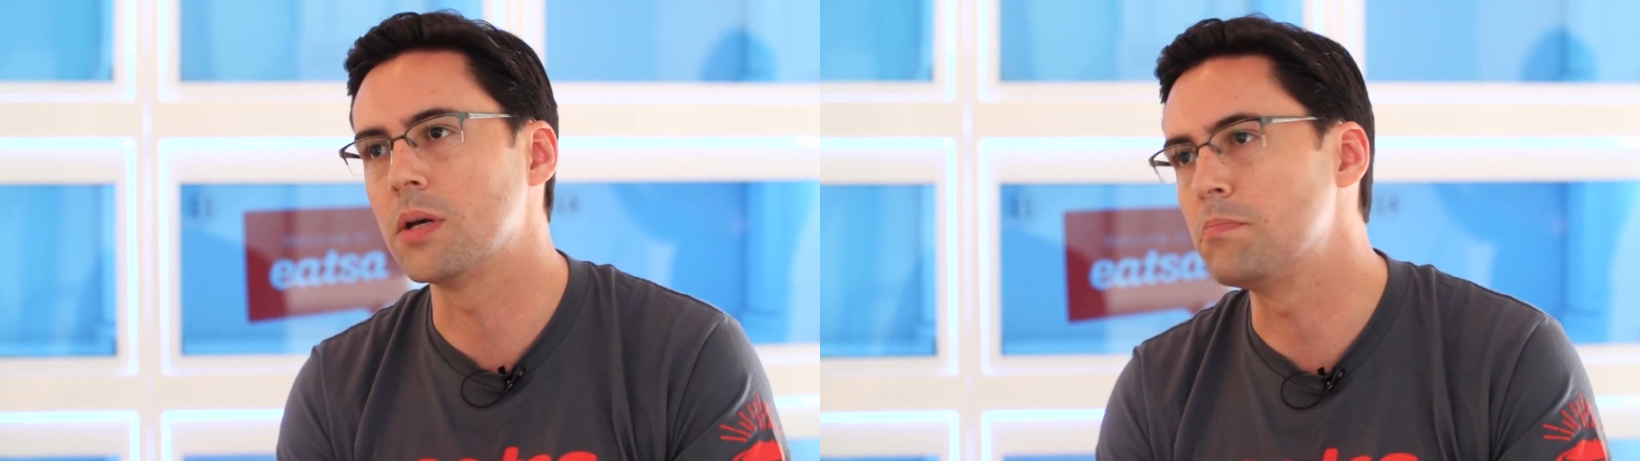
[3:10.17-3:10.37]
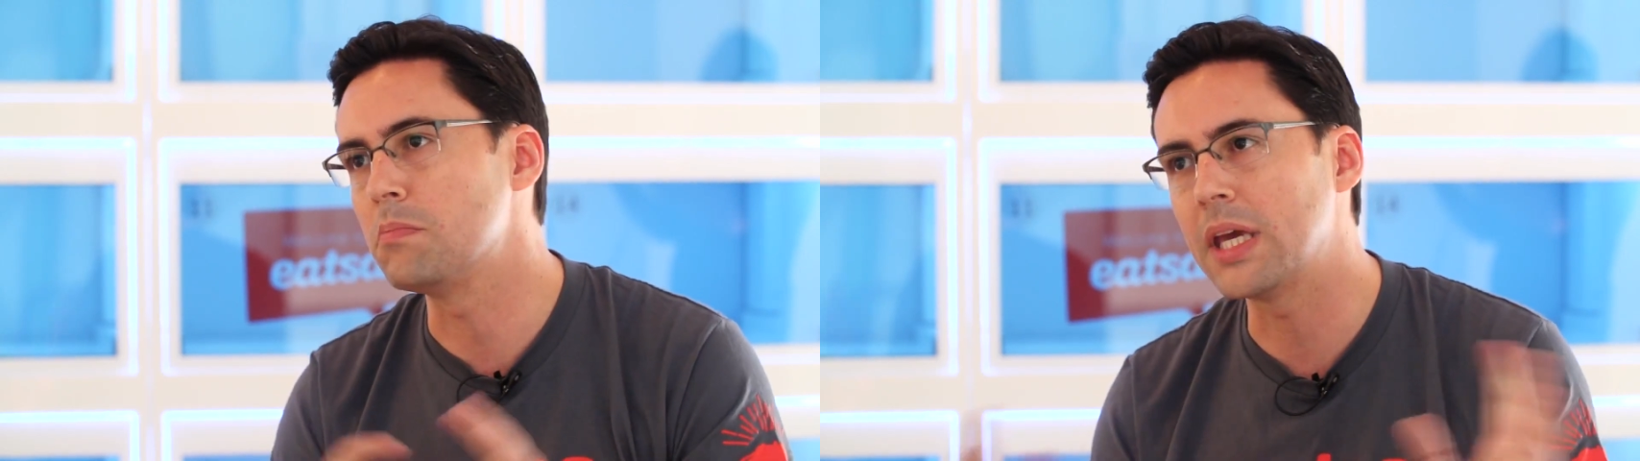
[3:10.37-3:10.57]

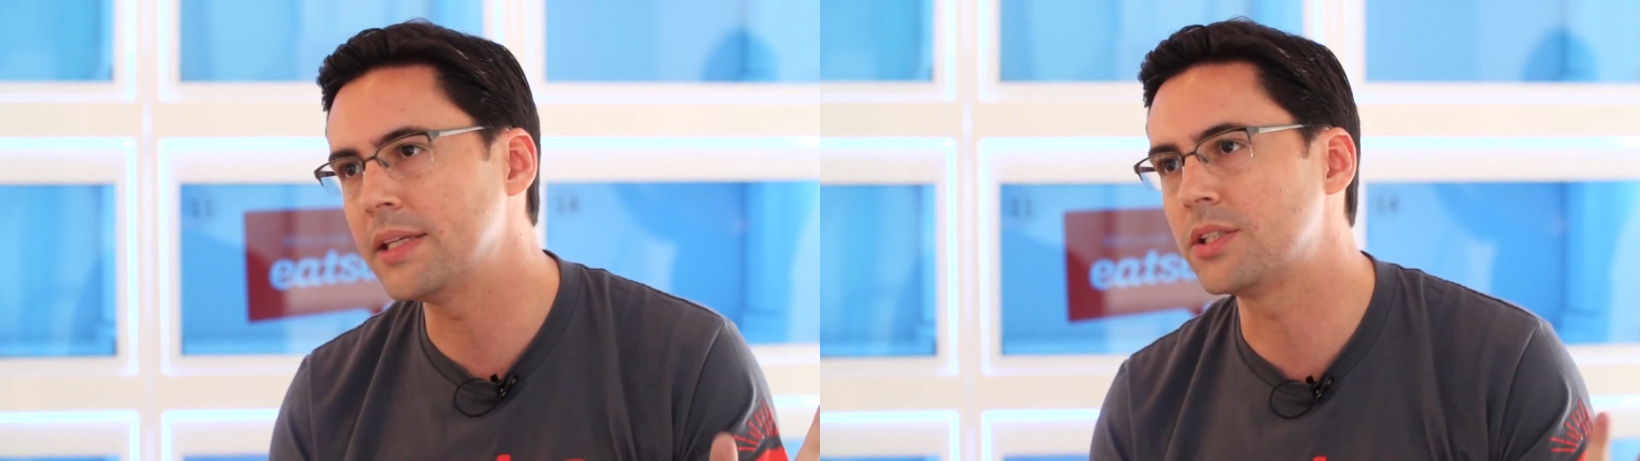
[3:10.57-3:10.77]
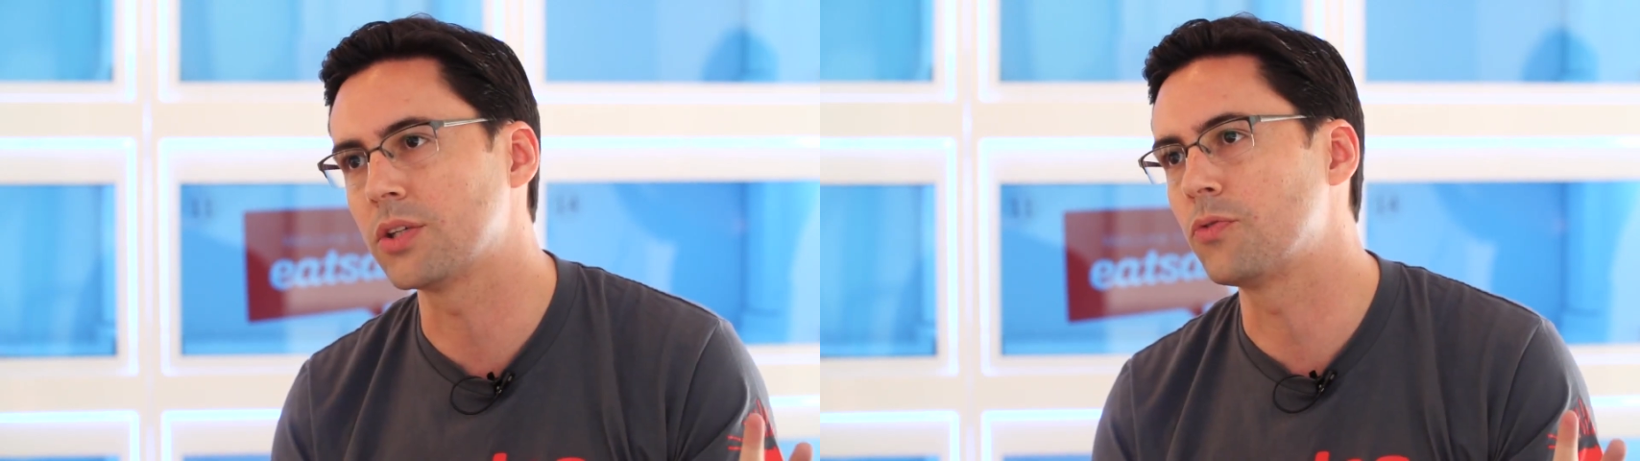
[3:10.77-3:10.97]
an
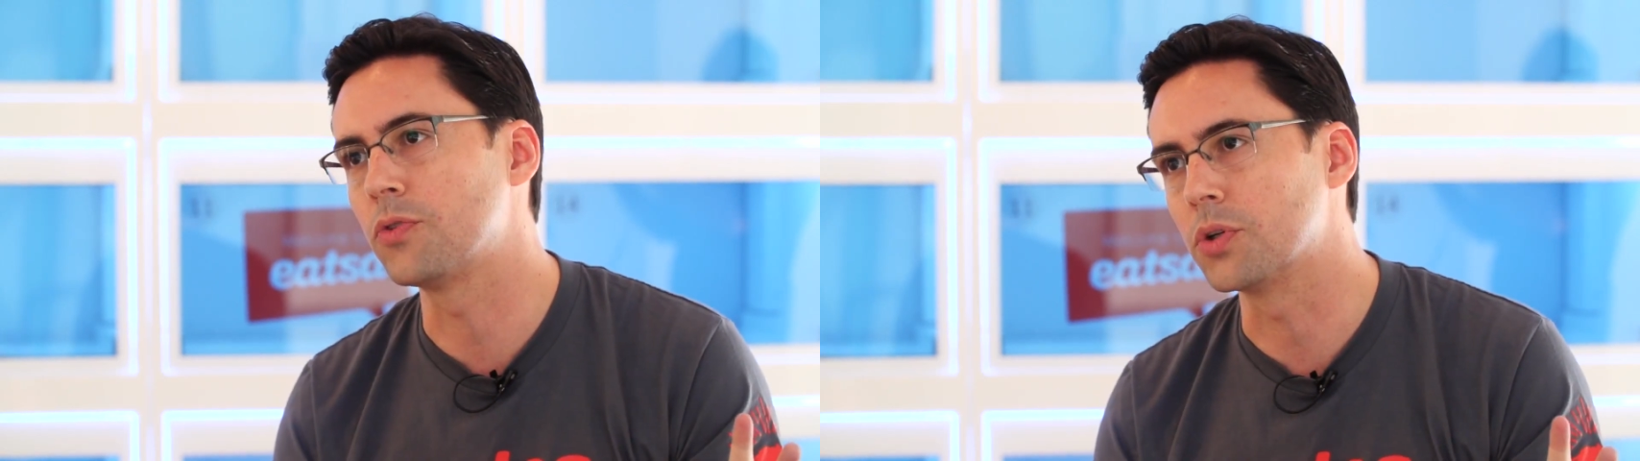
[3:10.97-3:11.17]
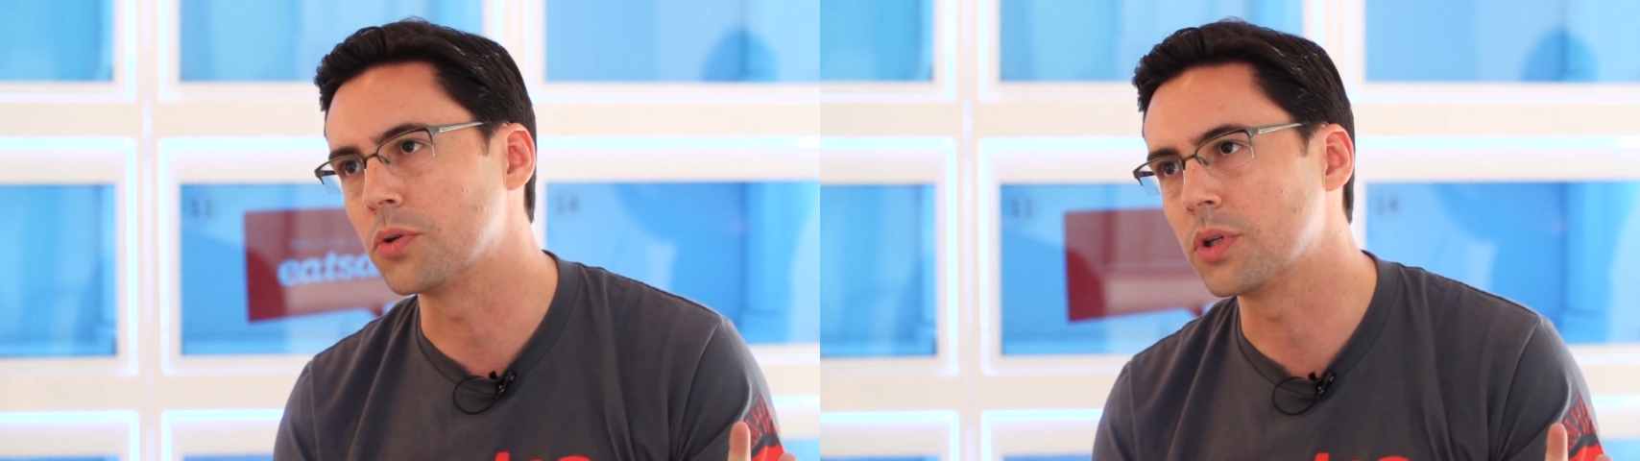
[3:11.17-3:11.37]
amazing
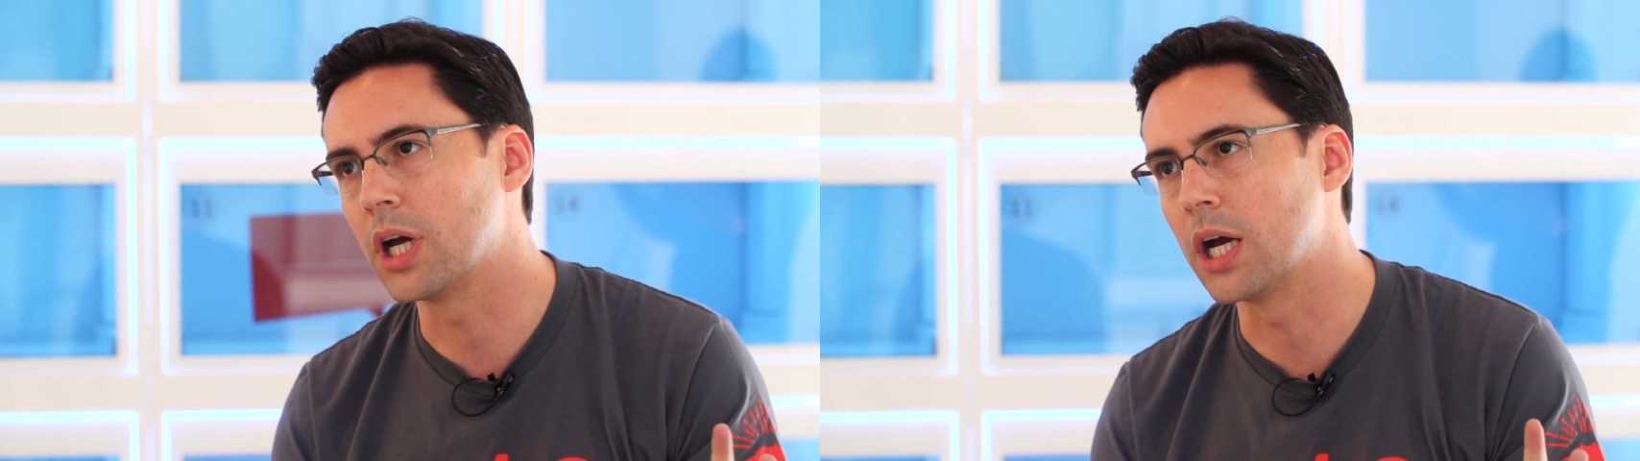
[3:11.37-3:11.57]
food.